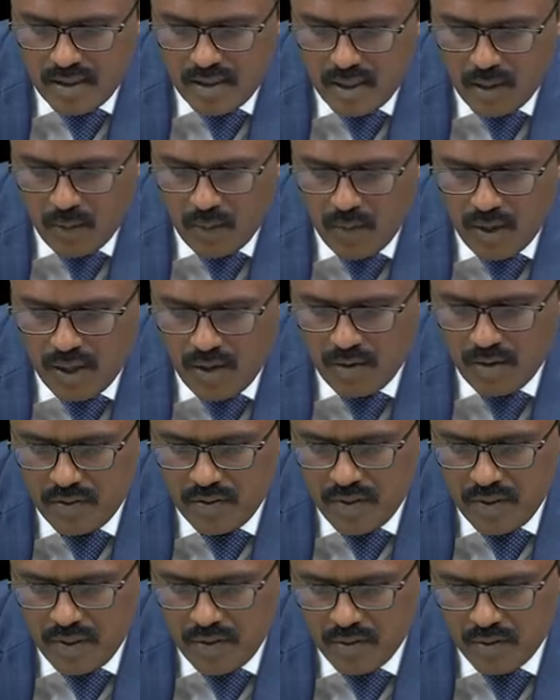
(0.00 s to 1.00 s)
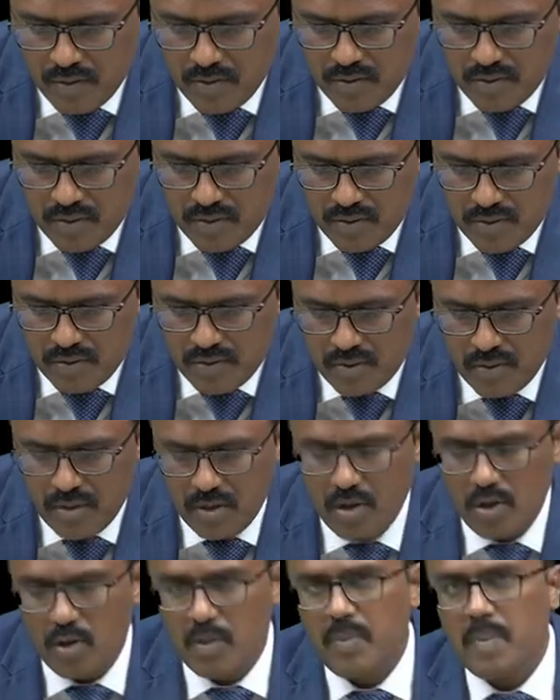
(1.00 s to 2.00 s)
Now why don't we use
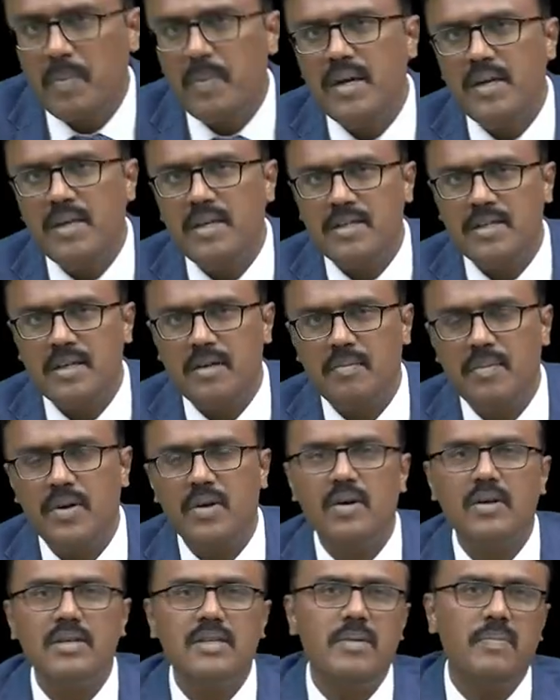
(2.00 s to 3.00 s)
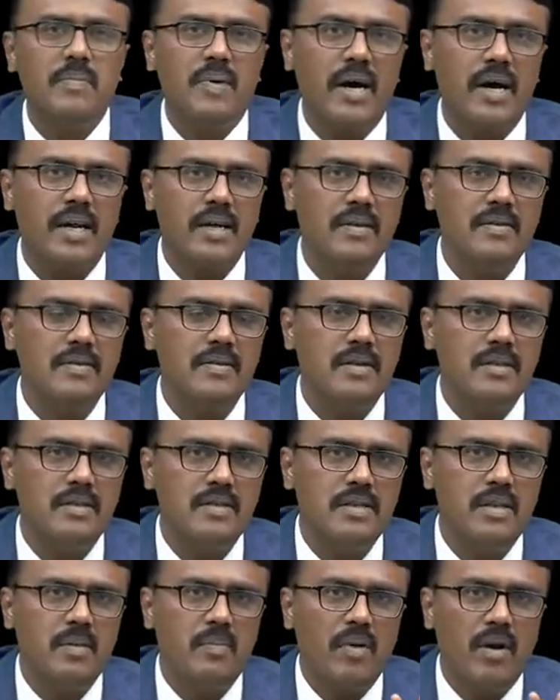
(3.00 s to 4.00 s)
dopamine itself? Because in Parkinson's
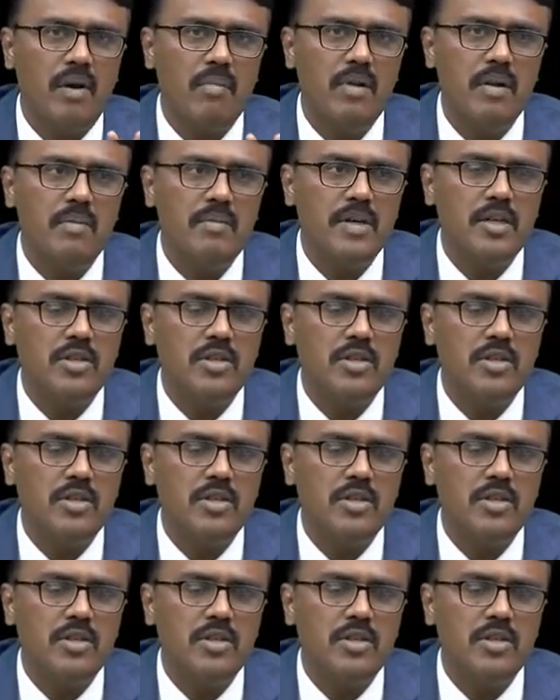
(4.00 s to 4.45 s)
disease the problem